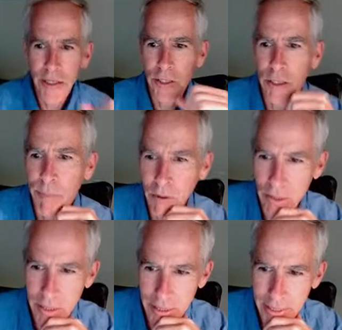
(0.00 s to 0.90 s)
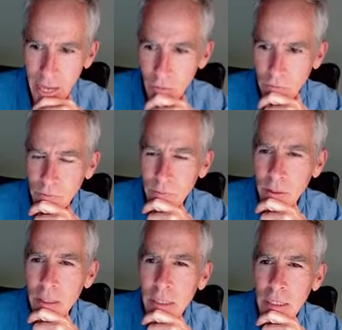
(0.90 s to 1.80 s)
experience itself?
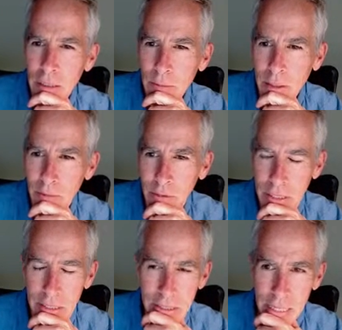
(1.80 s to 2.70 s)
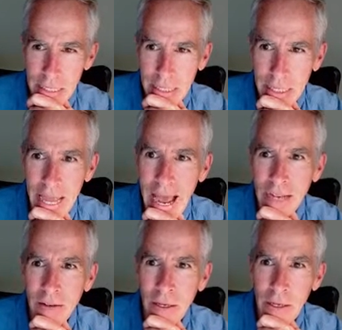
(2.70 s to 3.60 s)
Let me give you an insight into that.
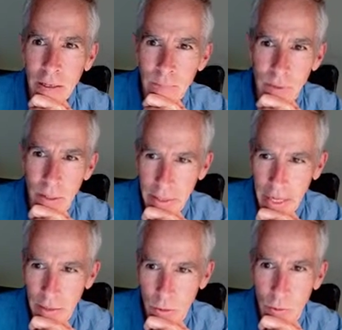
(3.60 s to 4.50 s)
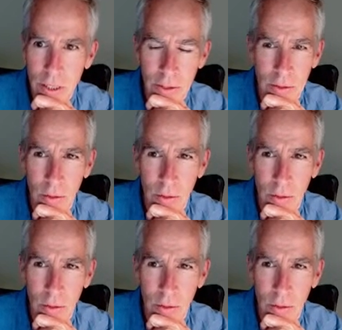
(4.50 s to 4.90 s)
Again, using